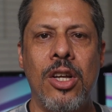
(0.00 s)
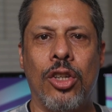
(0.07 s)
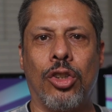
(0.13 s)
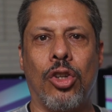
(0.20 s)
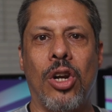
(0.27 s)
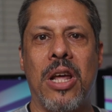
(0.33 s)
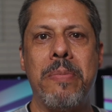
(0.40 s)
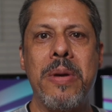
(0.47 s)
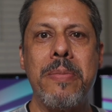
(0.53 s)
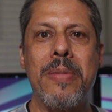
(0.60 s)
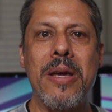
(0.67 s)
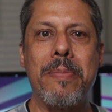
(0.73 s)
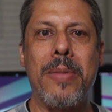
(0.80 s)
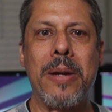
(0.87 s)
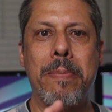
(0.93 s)
So let me
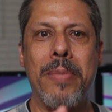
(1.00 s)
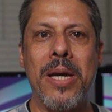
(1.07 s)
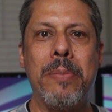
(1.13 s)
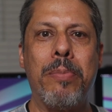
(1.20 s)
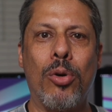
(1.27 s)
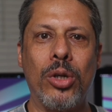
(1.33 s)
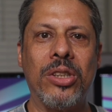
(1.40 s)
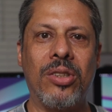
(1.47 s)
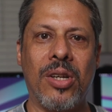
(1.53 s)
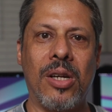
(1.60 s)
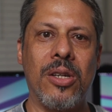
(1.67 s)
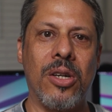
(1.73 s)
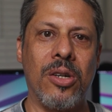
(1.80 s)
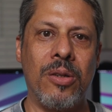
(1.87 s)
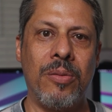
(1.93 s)
make my main points
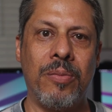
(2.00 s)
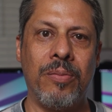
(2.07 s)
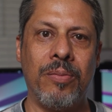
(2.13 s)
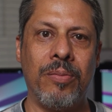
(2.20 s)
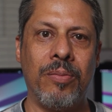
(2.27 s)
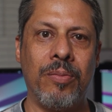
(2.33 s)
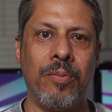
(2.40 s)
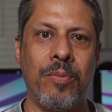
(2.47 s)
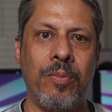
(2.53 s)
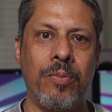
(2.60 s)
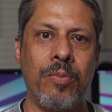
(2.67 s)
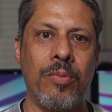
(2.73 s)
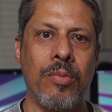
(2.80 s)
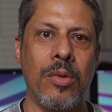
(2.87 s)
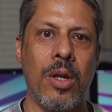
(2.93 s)
clear.
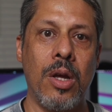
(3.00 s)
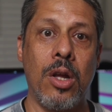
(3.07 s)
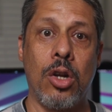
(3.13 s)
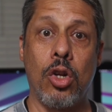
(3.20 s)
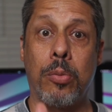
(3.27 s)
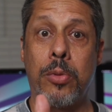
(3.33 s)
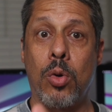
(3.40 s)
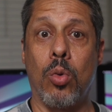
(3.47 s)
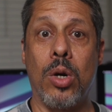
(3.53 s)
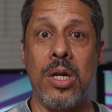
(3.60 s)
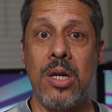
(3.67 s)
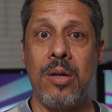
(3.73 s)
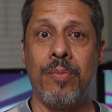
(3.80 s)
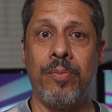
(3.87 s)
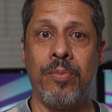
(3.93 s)
Number
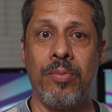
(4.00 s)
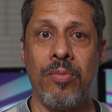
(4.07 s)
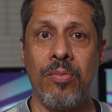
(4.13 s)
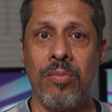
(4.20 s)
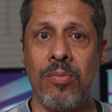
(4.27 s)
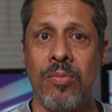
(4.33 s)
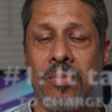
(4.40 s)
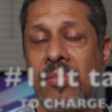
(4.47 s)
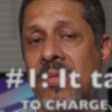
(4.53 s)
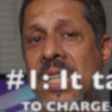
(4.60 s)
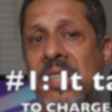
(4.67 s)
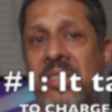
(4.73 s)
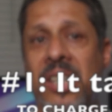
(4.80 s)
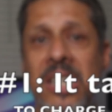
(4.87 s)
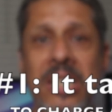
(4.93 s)
one,
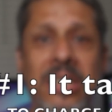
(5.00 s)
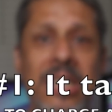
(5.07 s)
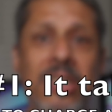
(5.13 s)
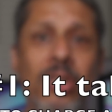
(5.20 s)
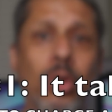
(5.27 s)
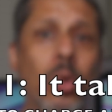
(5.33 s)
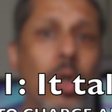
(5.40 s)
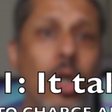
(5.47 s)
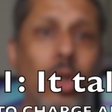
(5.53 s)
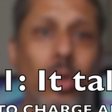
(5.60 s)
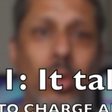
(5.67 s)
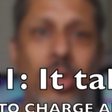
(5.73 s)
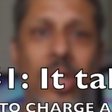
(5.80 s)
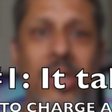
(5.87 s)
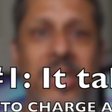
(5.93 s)
they say it takes too long
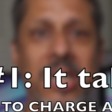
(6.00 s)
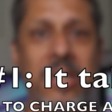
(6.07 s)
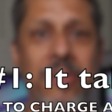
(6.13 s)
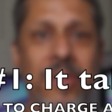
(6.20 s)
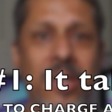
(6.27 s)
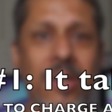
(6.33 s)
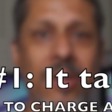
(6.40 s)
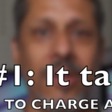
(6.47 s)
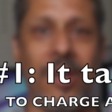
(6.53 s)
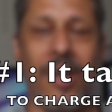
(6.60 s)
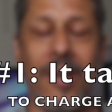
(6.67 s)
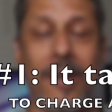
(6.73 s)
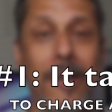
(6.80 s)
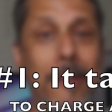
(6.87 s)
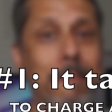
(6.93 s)
to charge an EV.
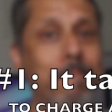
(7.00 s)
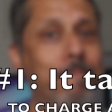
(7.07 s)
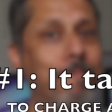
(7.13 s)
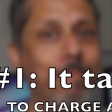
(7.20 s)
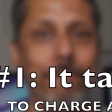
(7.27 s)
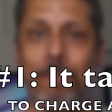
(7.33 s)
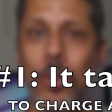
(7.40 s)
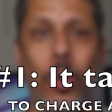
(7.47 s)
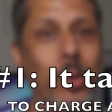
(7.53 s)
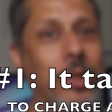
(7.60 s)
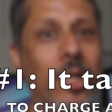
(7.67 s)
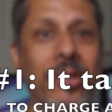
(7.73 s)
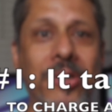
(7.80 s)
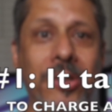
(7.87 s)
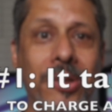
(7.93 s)
No, it
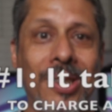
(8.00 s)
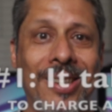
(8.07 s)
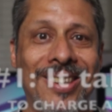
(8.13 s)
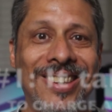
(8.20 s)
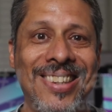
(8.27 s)
doesn't.